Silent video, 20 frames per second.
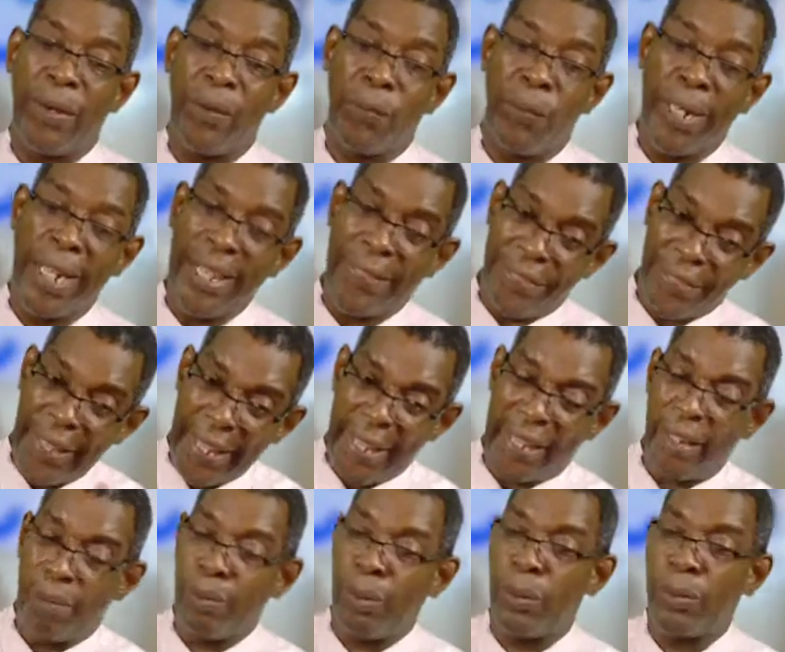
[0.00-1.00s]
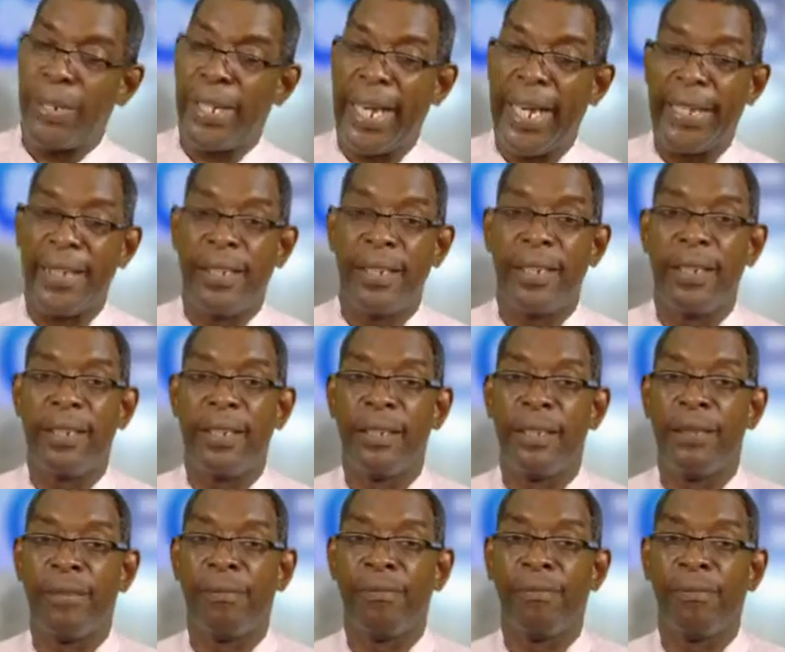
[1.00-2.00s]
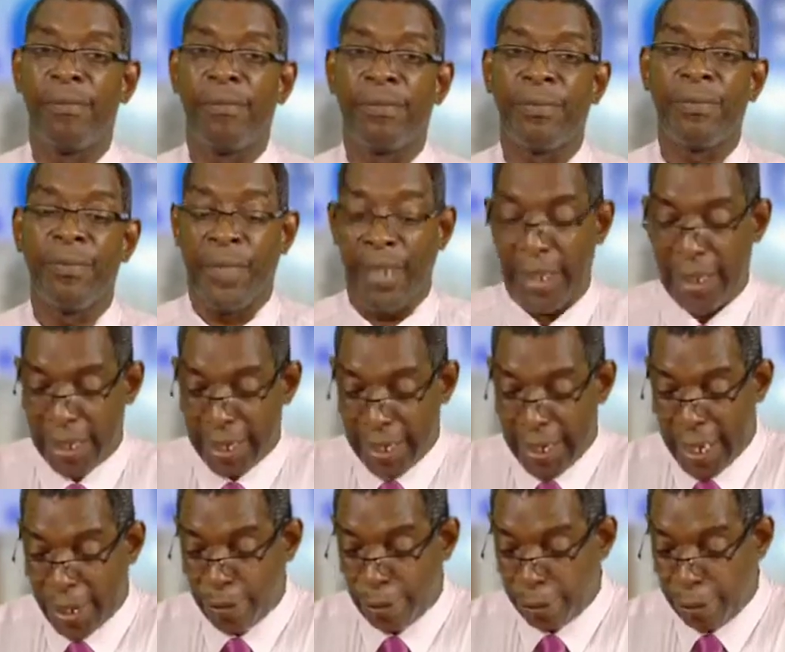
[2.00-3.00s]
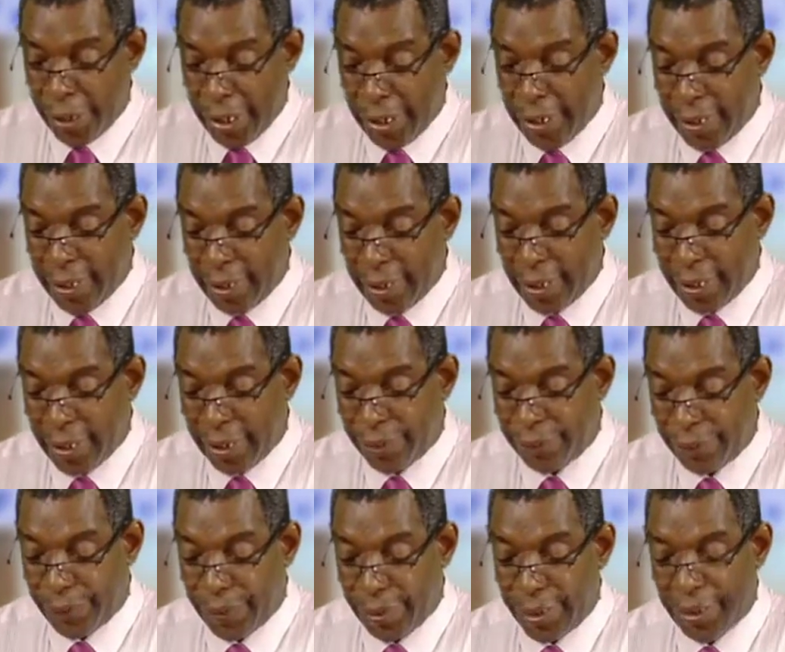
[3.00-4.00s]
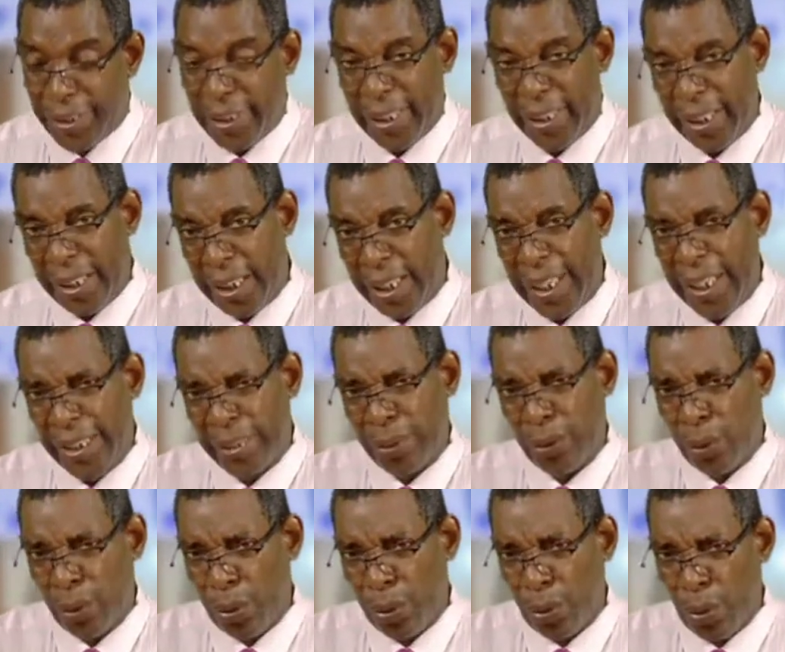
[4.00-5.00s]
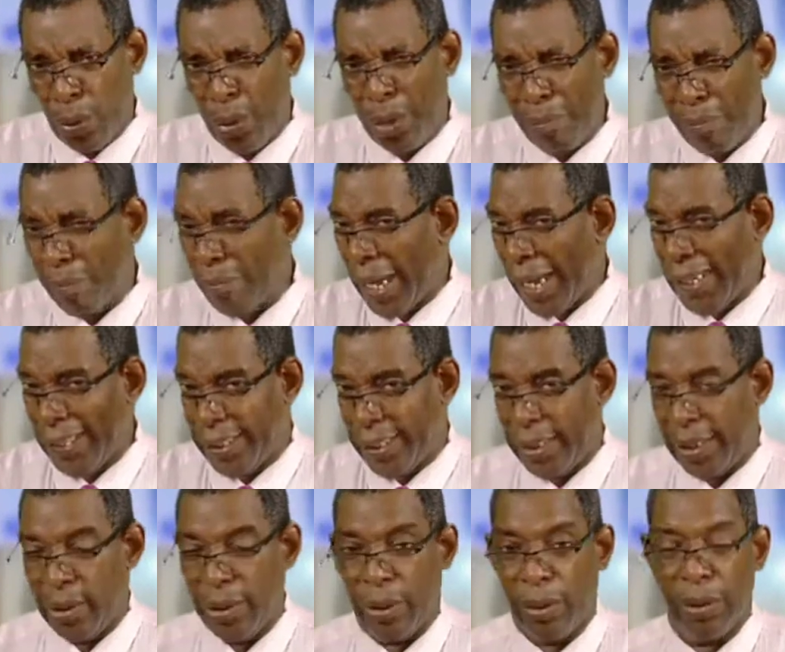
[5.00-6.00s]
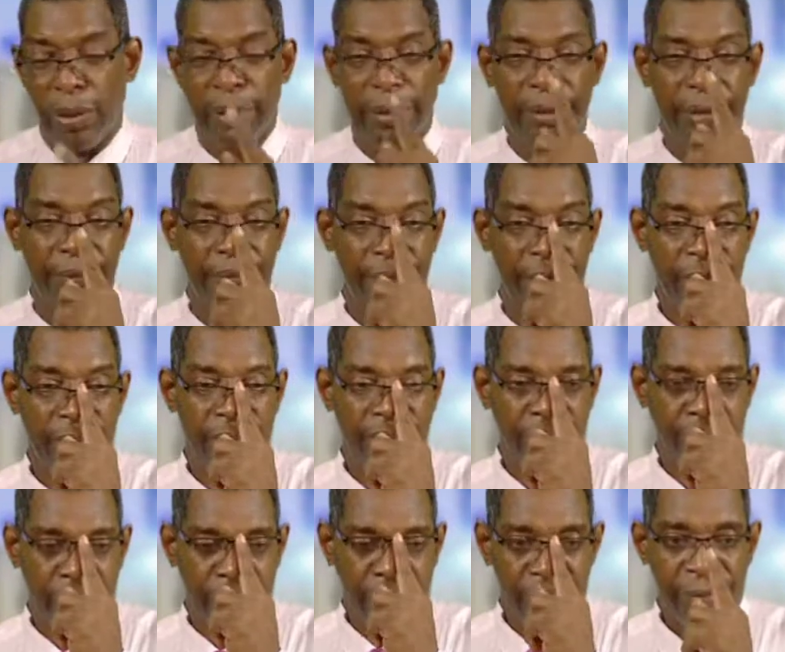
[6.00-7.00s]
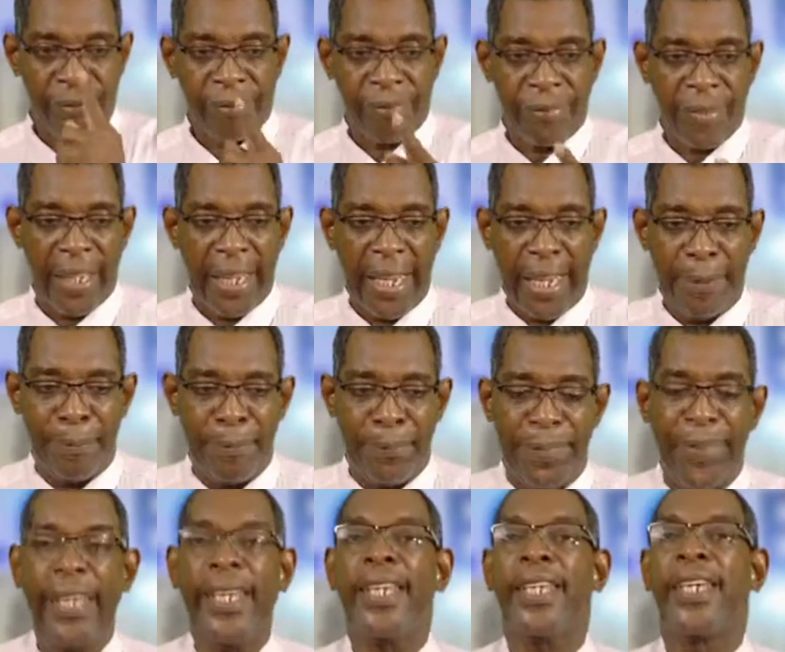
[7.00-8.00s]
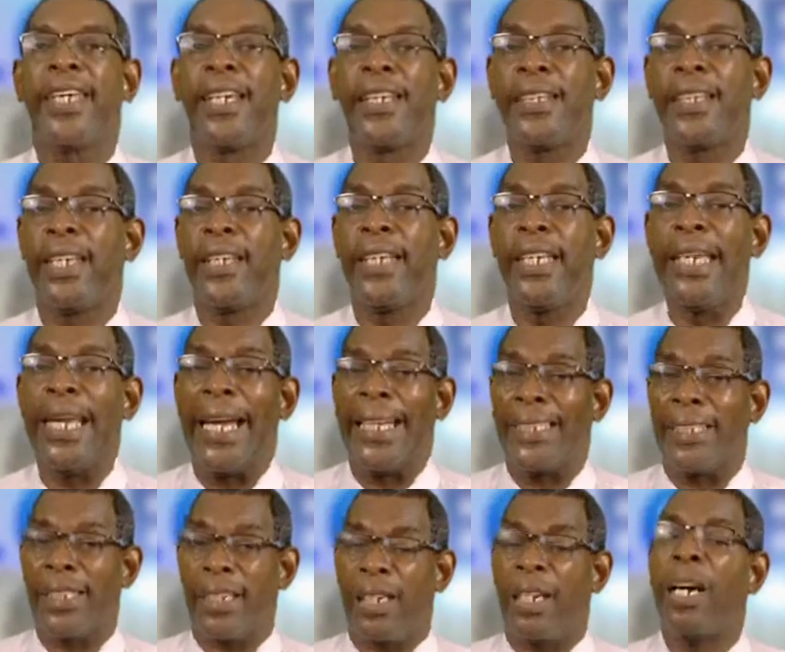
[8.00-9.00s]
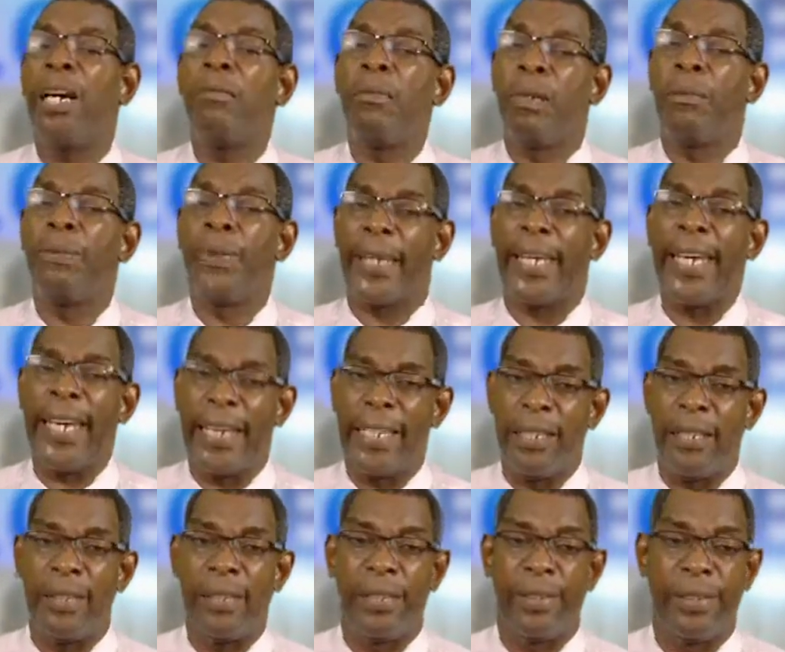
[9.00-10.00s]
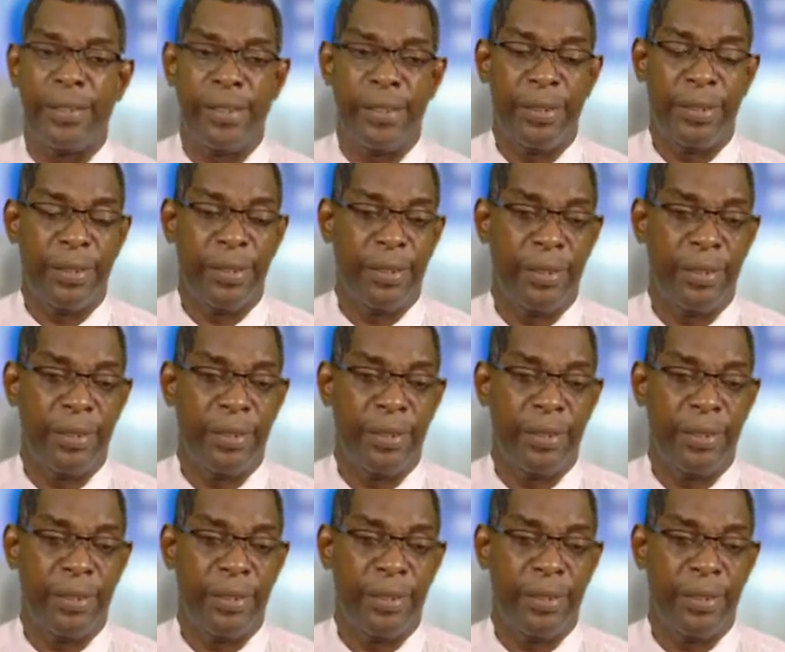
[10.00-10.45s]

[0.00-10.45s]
When I think about that and I read this verse that he is Almighty God, I'm thinking that he had to come up against